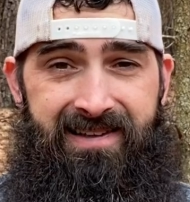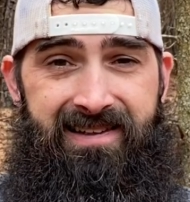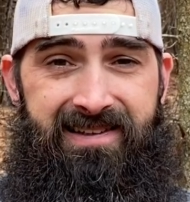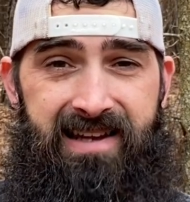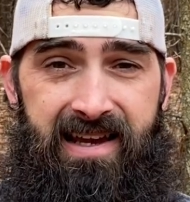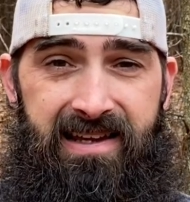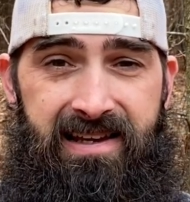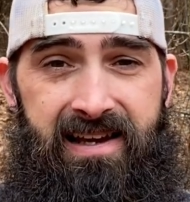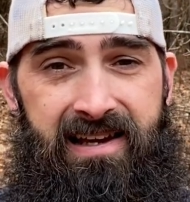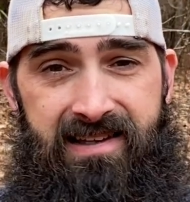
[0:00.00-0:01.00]
Today
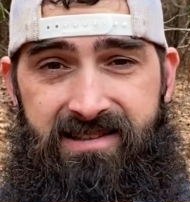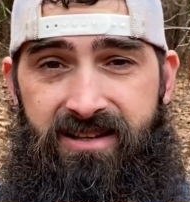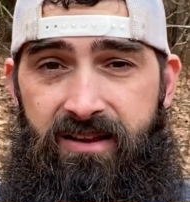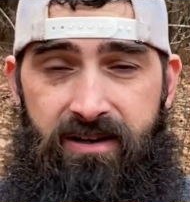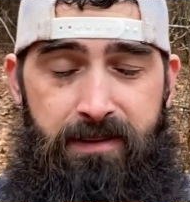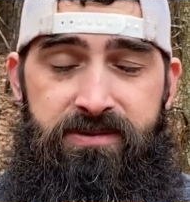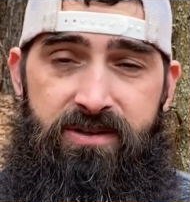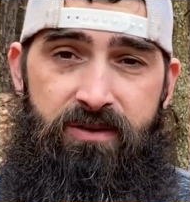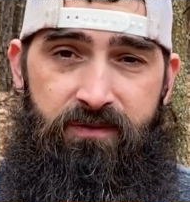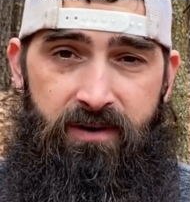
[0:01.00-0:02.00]
is another
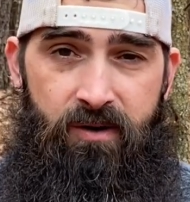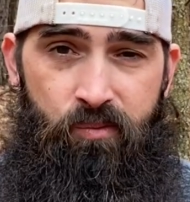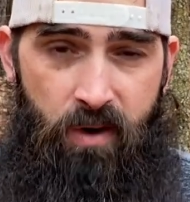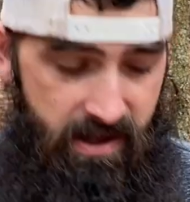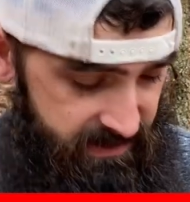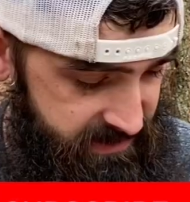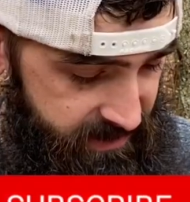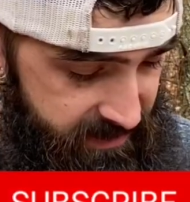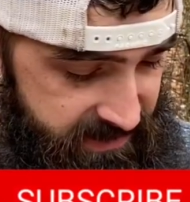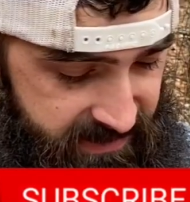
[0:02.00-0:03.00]
episode for our wallet series.